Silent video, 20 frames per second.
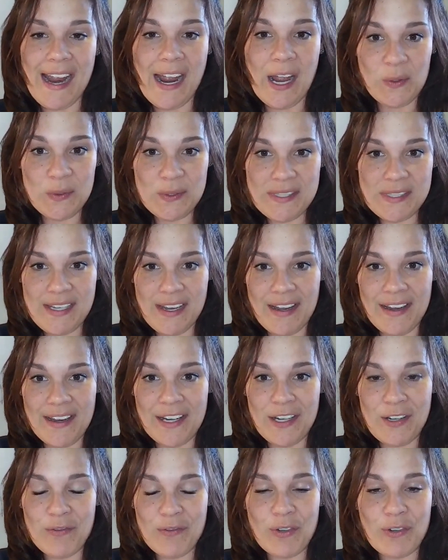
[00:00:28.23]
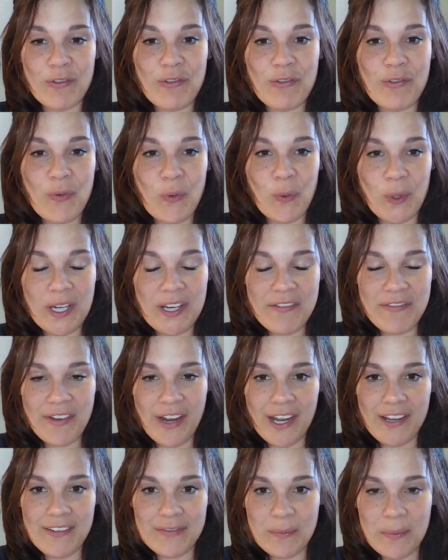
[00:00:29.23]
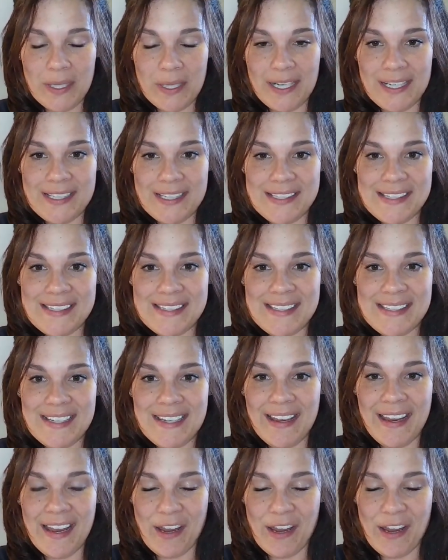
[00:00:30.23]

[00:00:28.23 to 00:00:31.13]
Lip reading: outside for 45 minutes